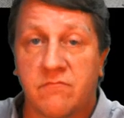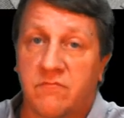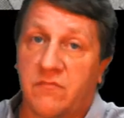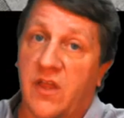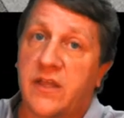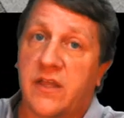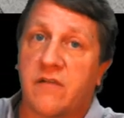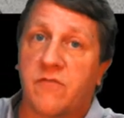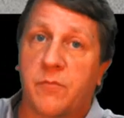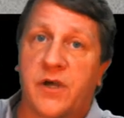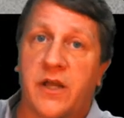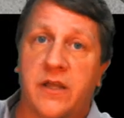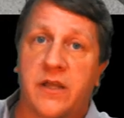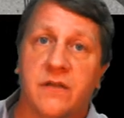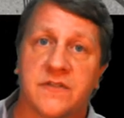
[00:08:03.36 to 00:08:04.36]
like
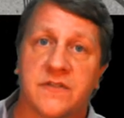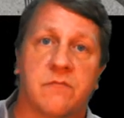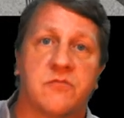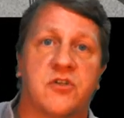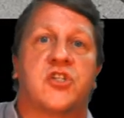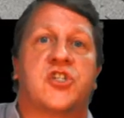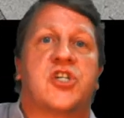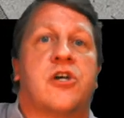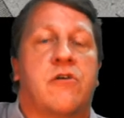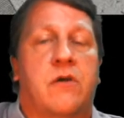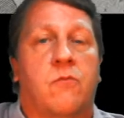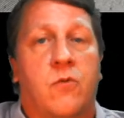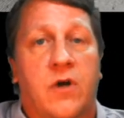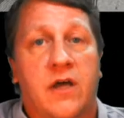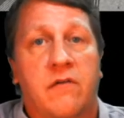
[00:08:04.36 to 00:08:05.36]
everybody else. I'm just
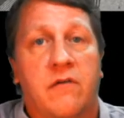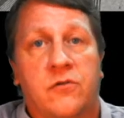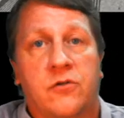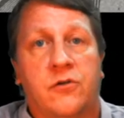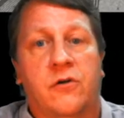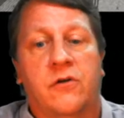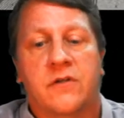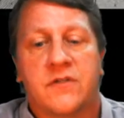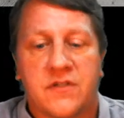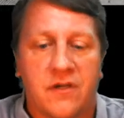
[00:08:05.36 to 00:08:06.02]
sharing what I've learned.